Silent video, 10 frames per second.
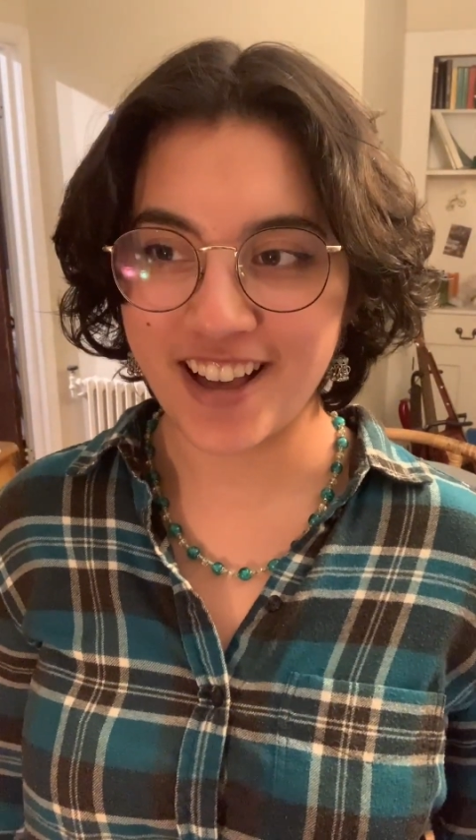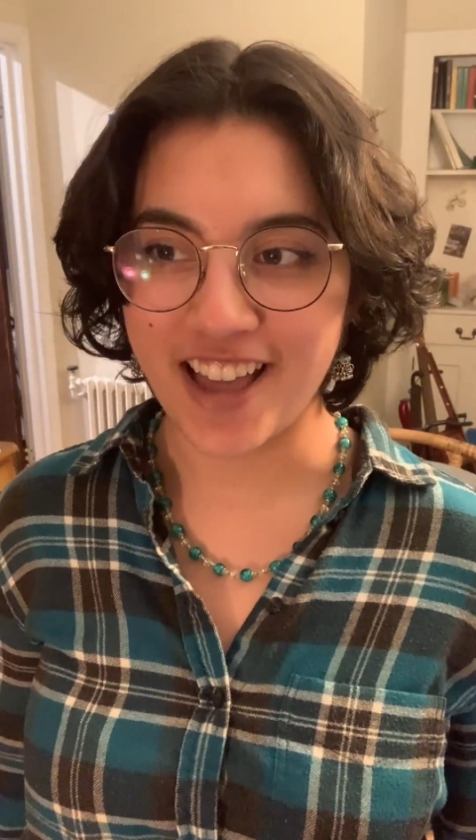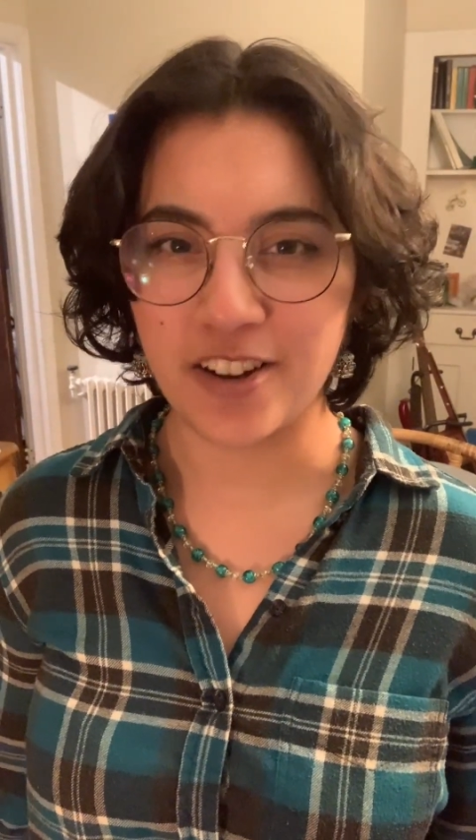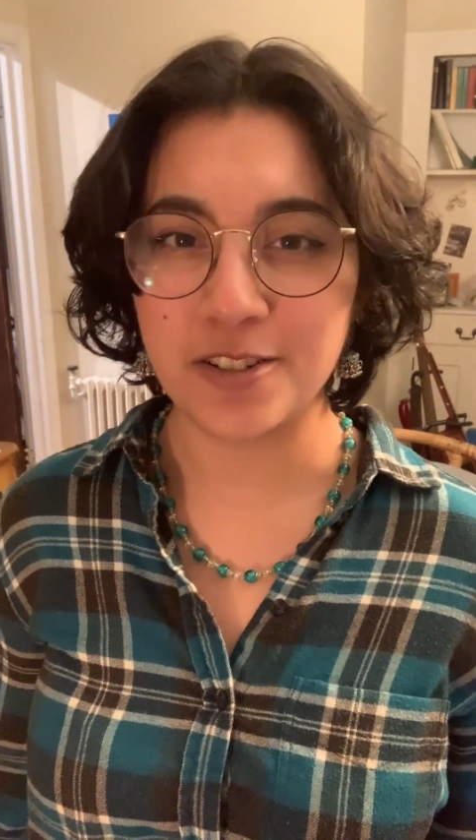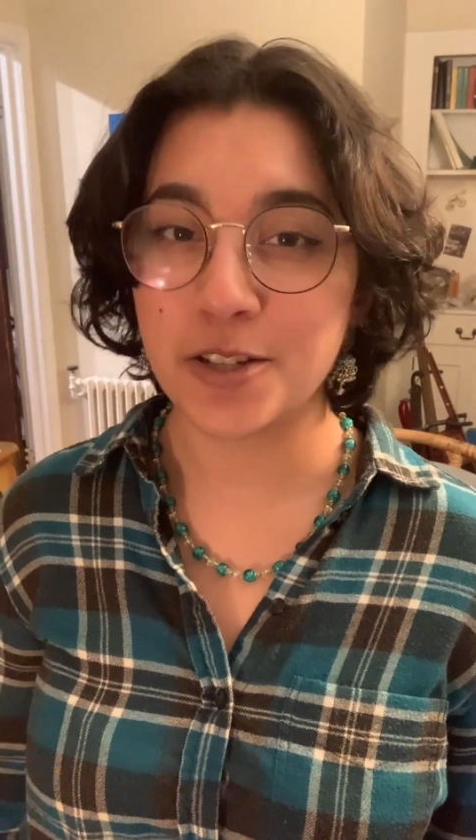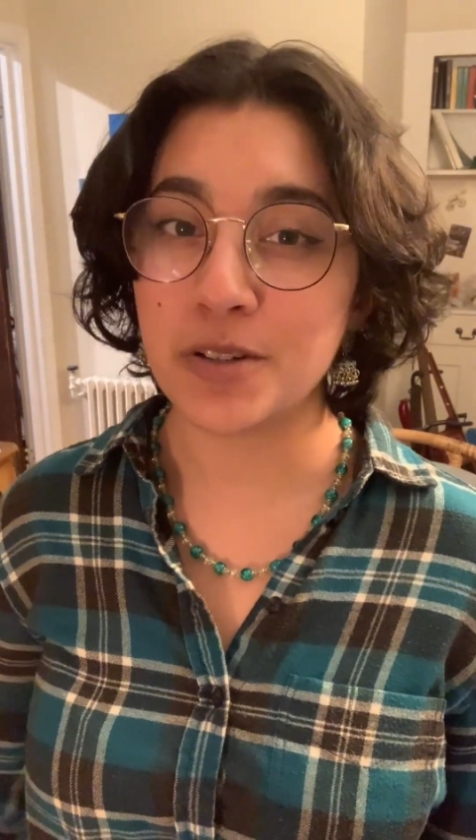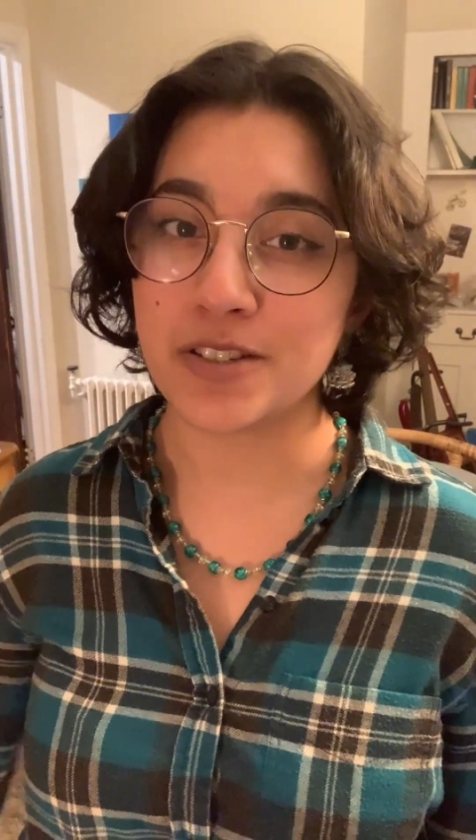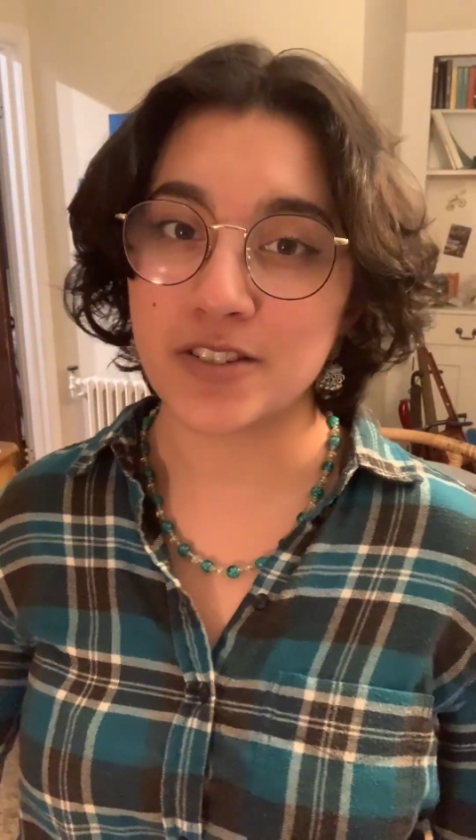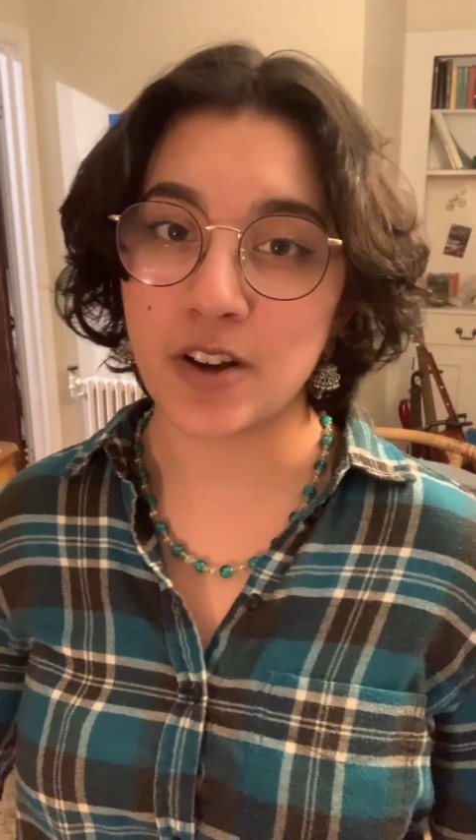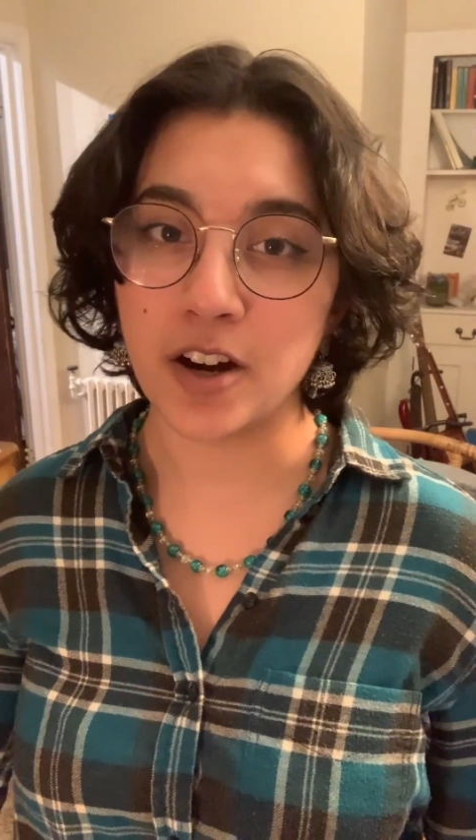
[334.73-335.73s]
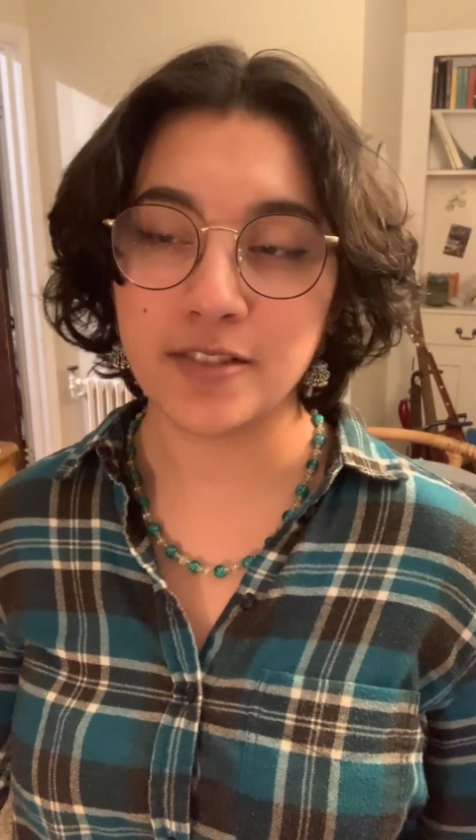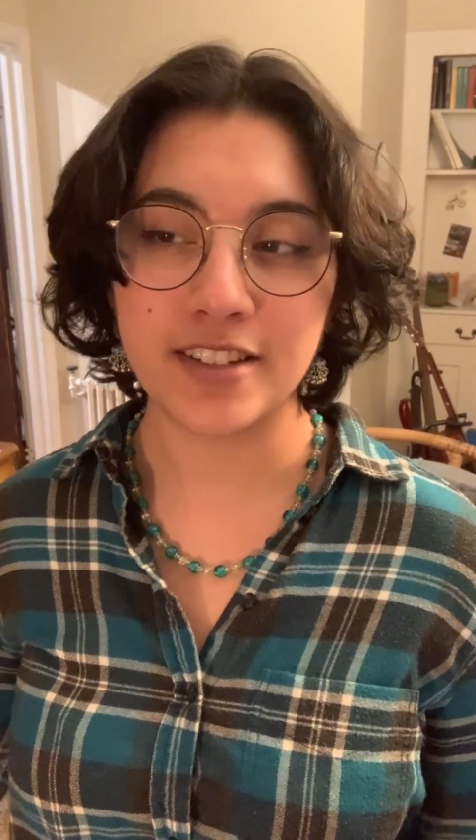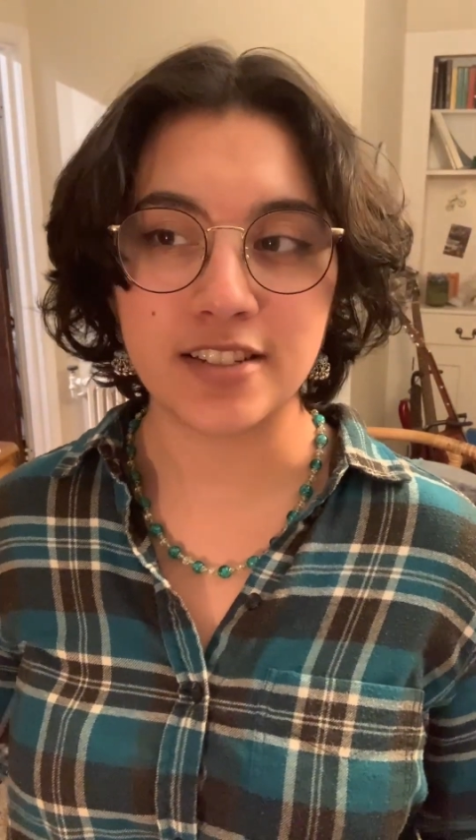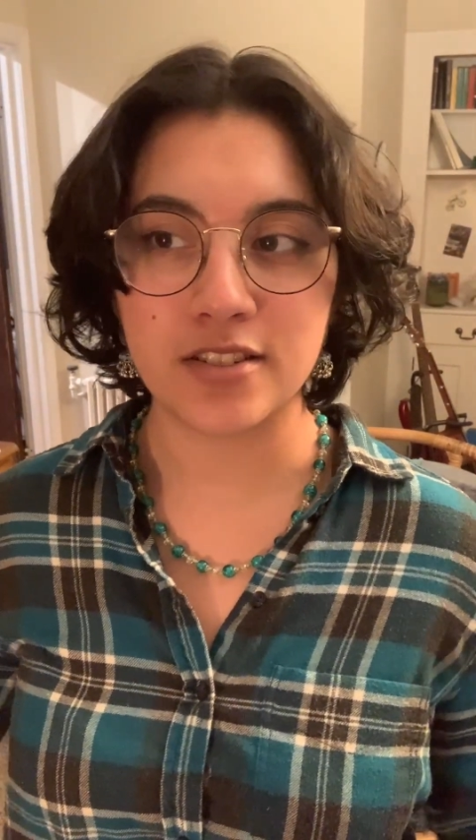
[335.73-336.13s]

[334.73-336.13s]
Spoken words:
and also his scarf is